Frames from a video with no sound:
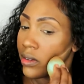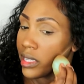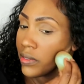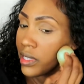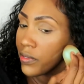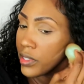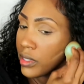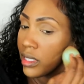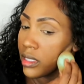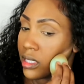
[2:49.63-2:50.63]
Even if you
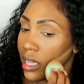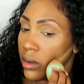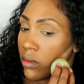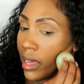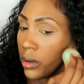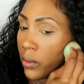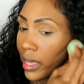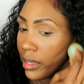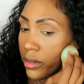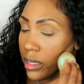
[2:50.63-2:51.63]
didn't set it right
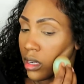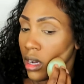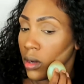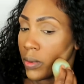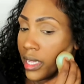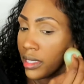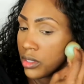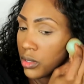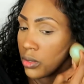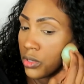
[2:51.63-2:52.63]
away, you can always
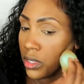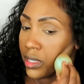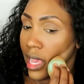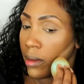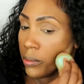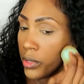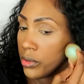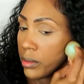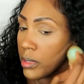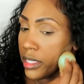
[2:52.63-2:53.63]
use your damp
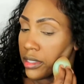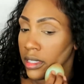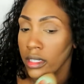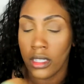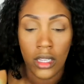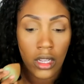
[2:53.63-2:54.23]
beauty blender,